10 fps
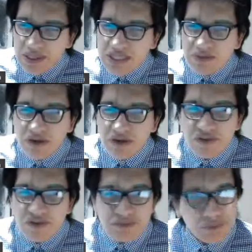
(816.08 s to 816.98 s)
really is
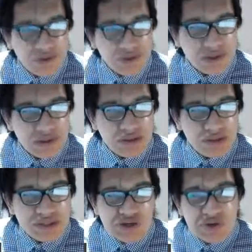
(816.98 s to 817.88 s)
very, very important, you
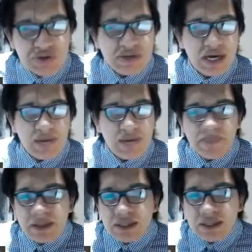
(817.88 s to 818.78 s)
know. So uh,
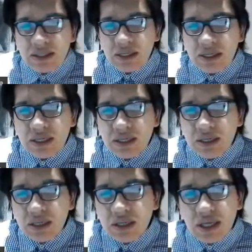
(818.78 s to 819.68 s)

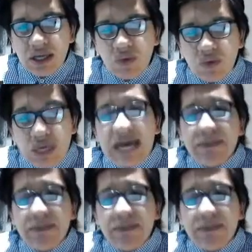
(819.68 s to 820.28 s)
uh, we